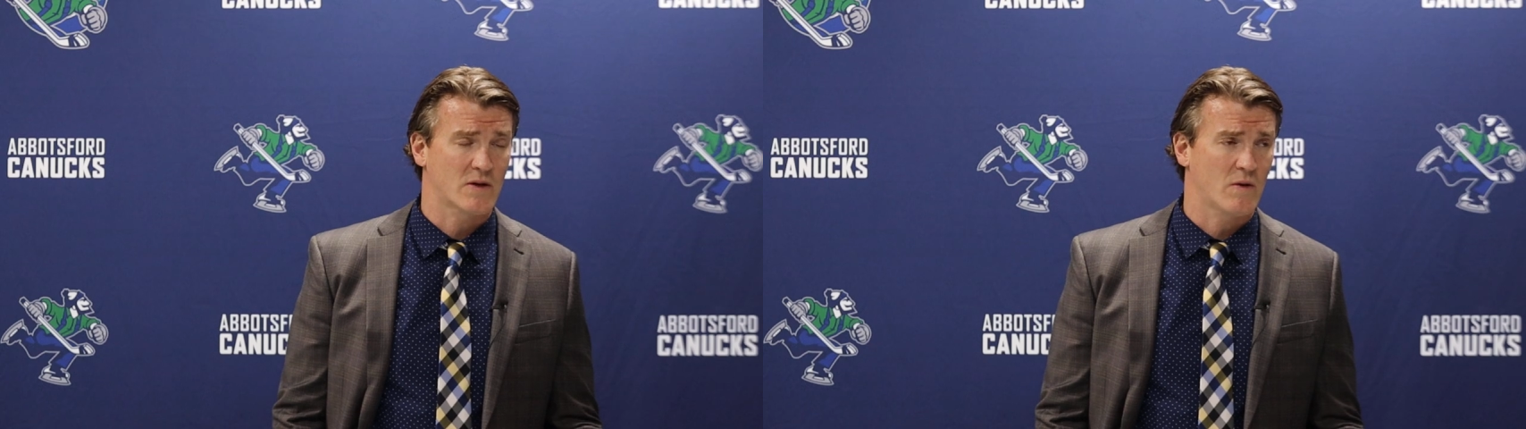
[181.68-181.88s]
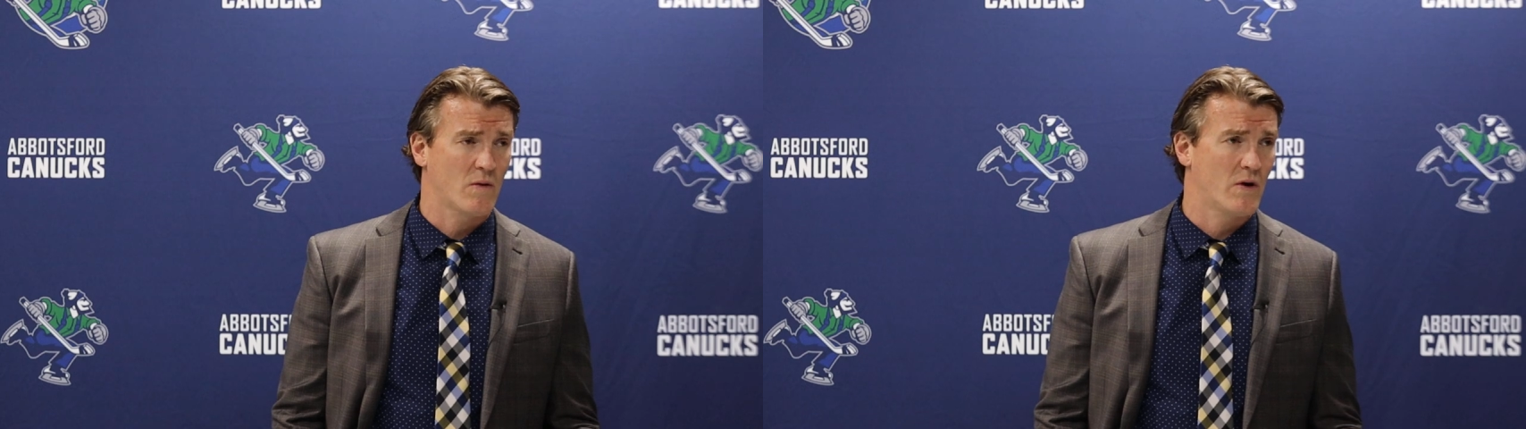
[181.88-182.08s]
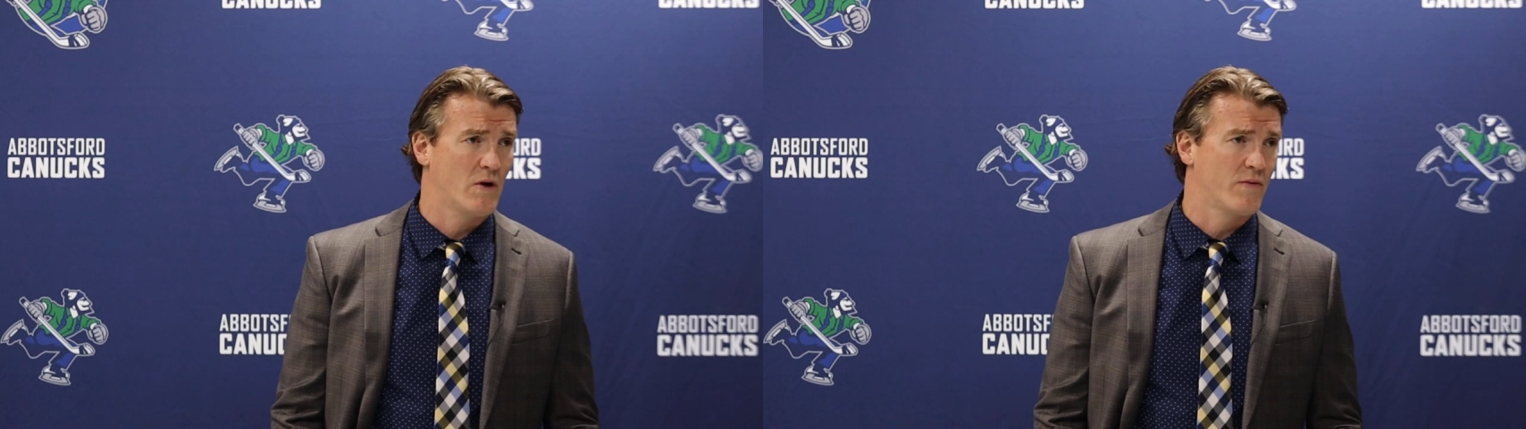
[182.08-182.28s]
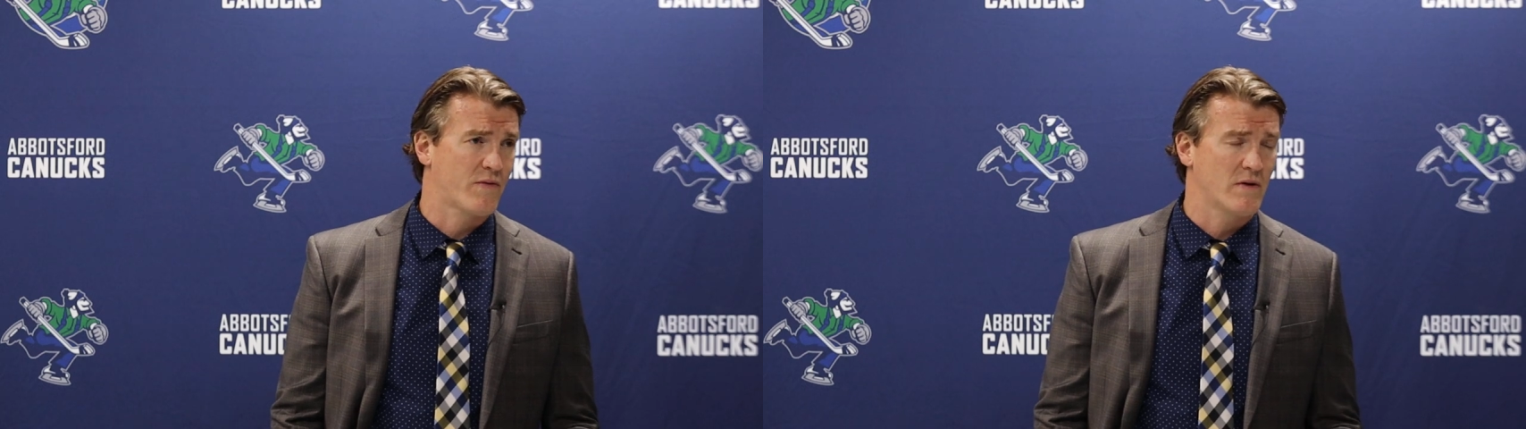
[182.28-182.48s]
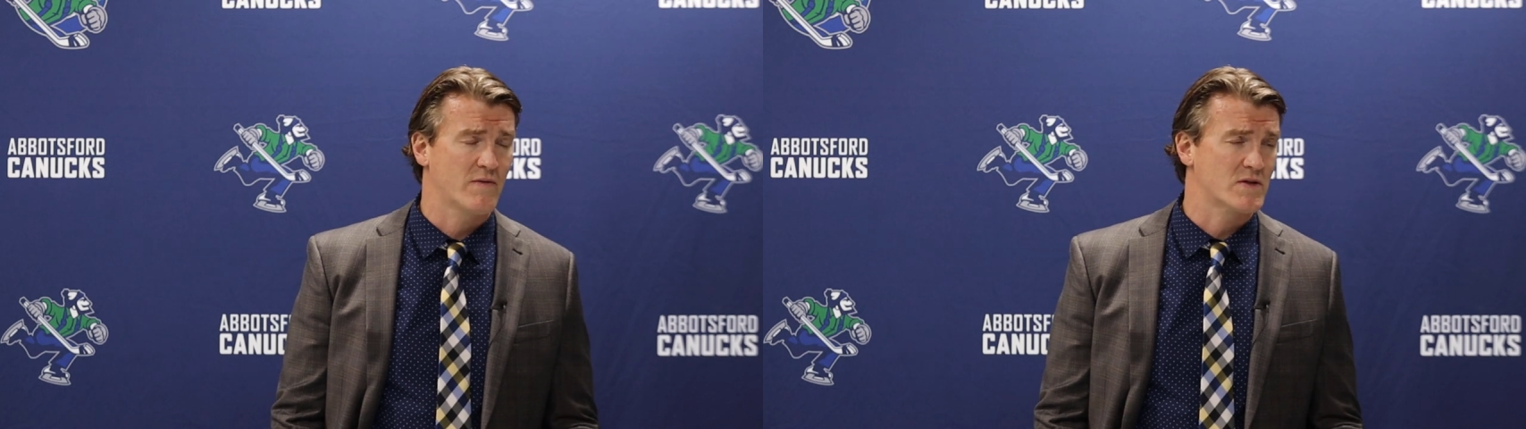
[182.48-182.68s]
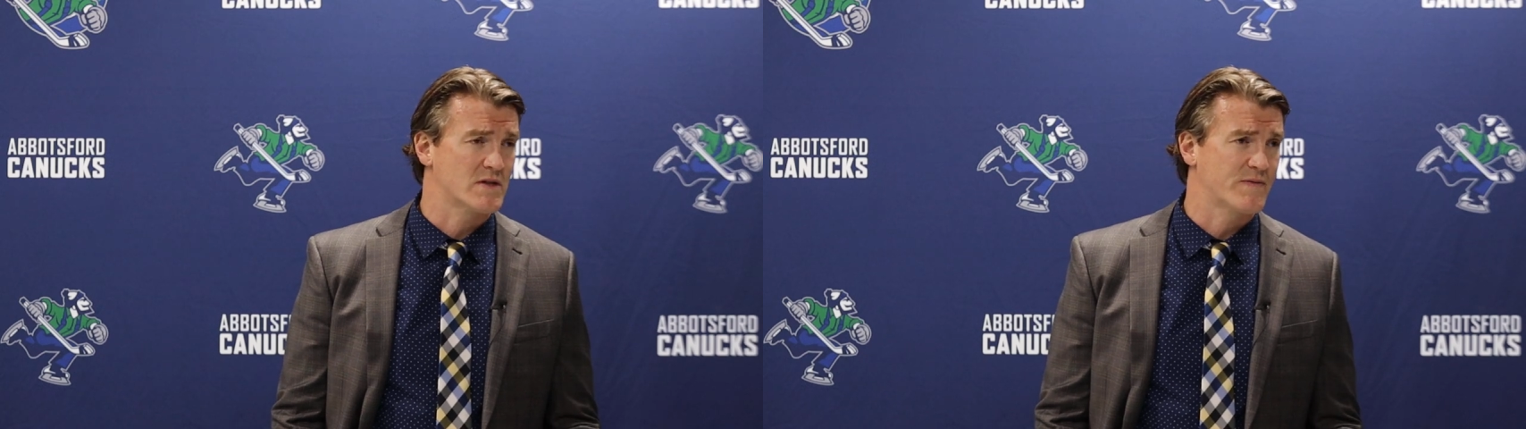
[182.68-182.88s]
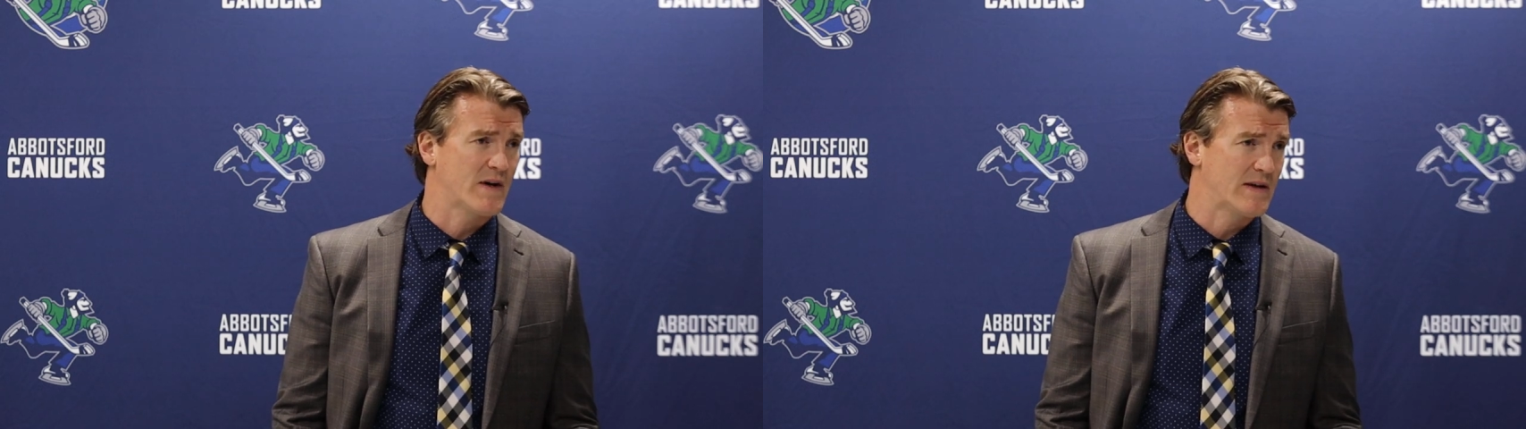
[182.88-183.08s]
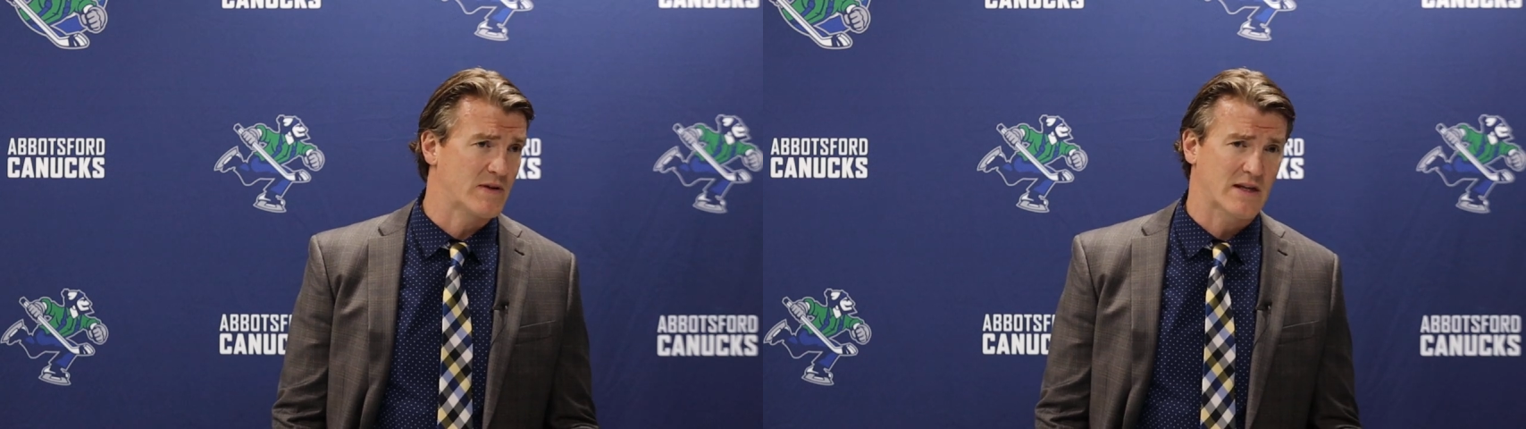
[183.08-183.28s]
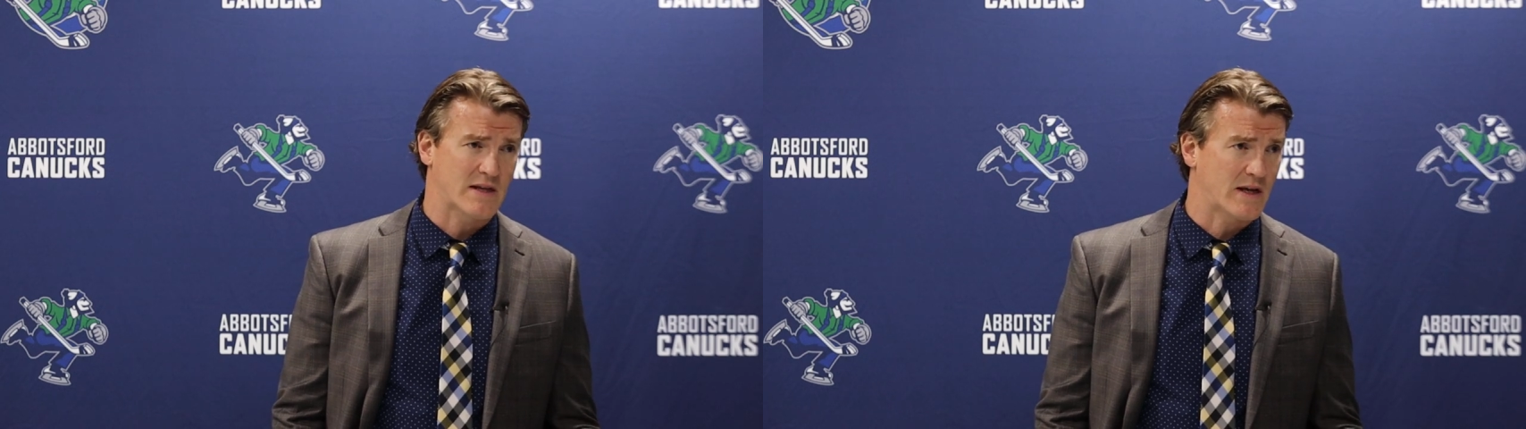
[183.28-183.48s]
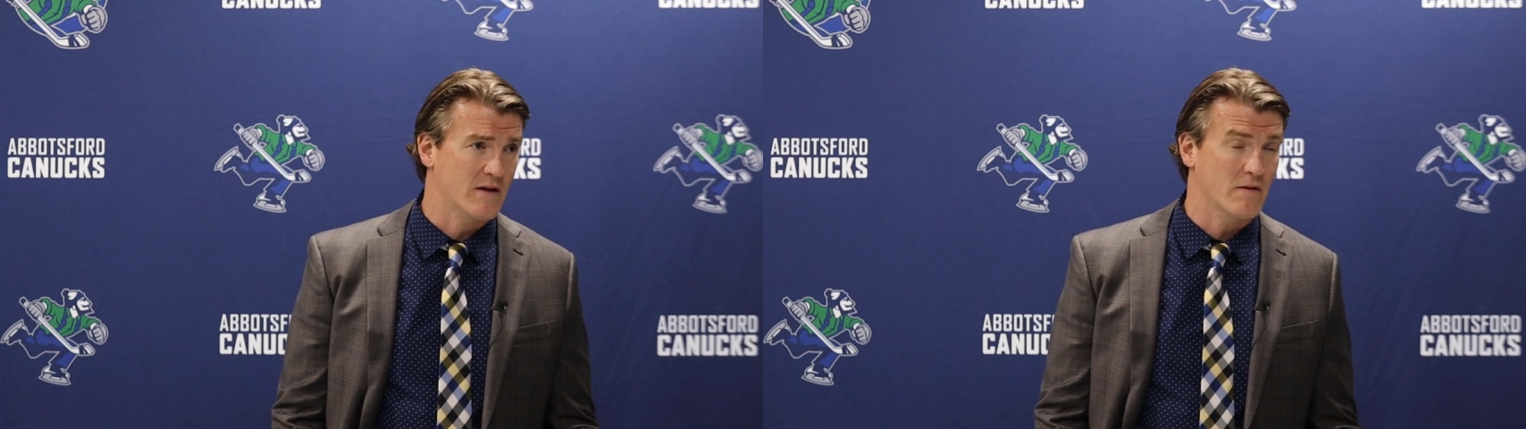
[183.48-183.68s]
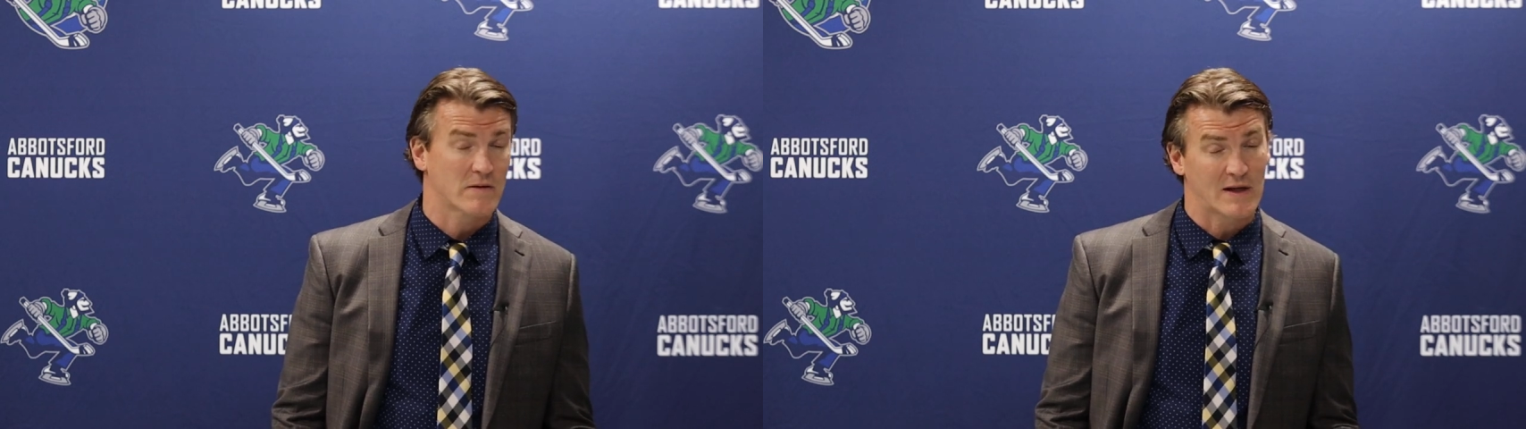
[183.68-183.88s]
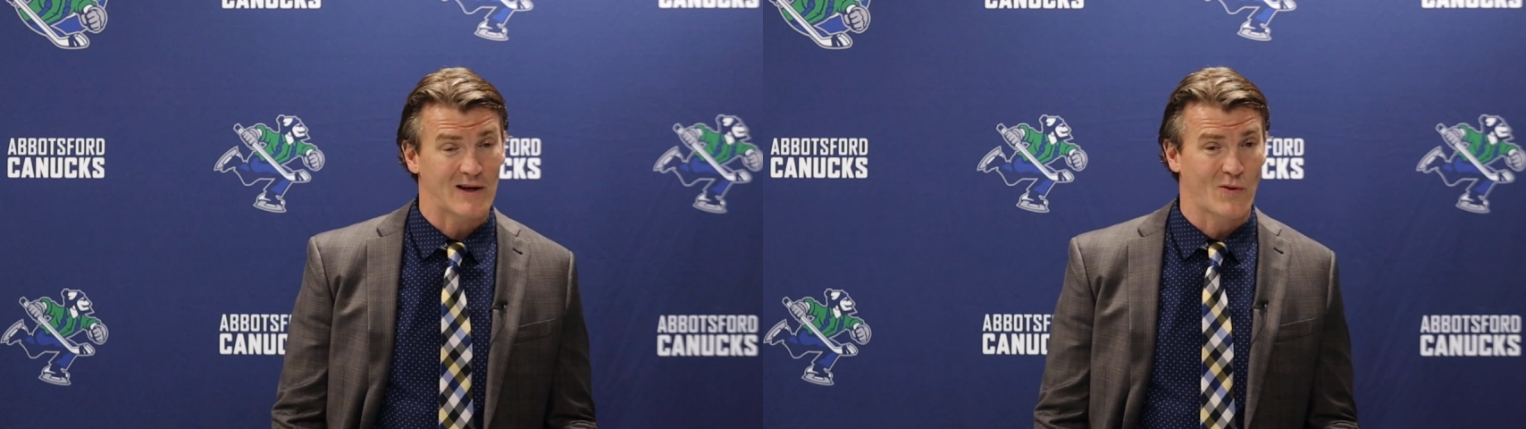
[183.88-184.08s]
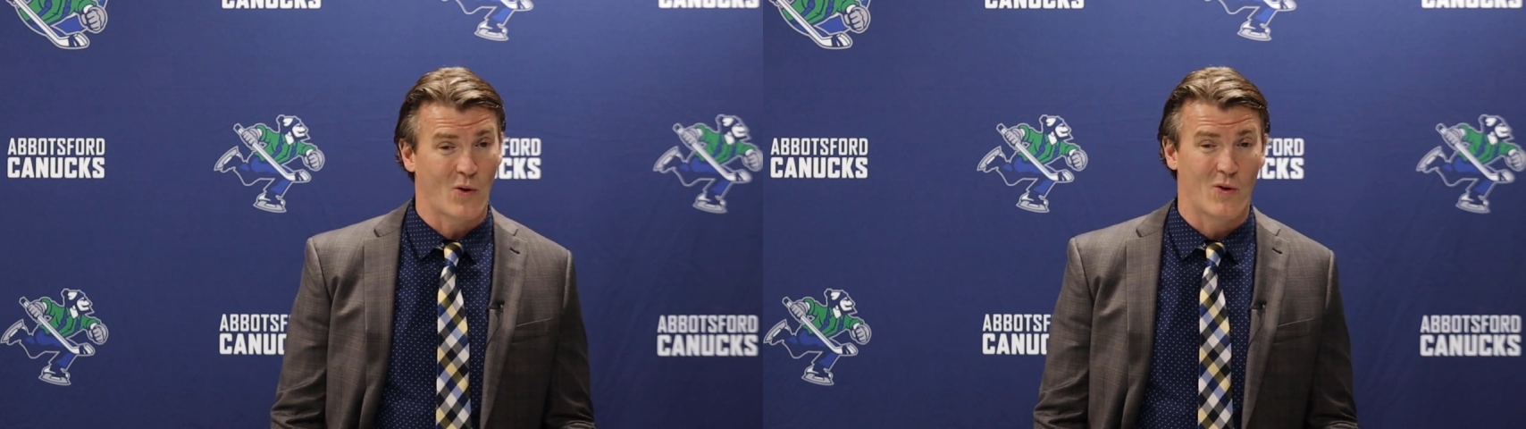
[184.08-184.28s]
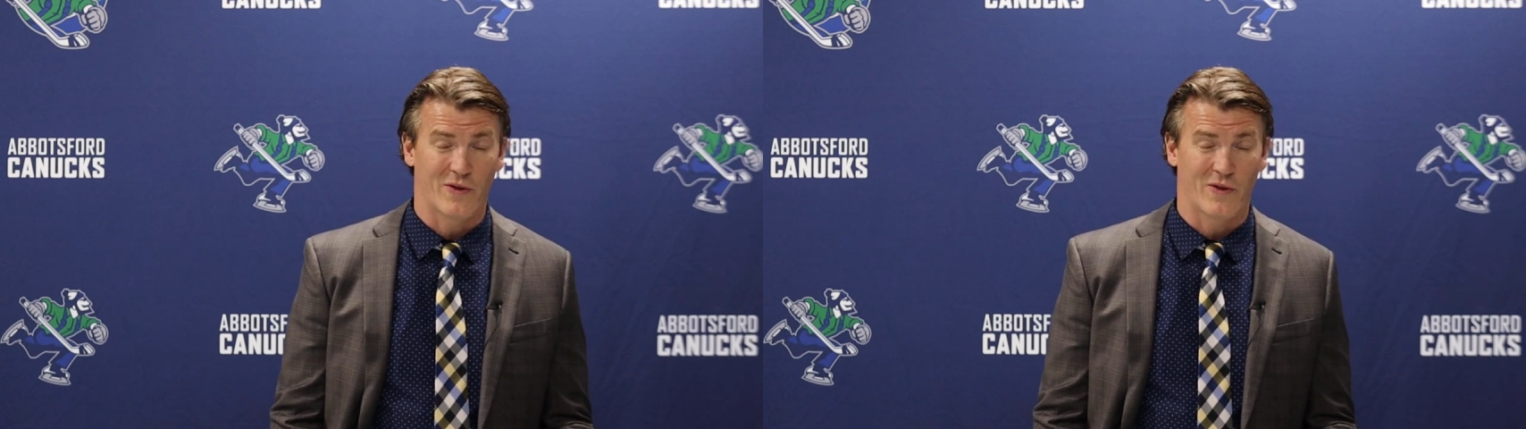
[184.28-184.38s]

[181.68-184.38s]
to go out 3 versus 5, to get the kill, to get a goal,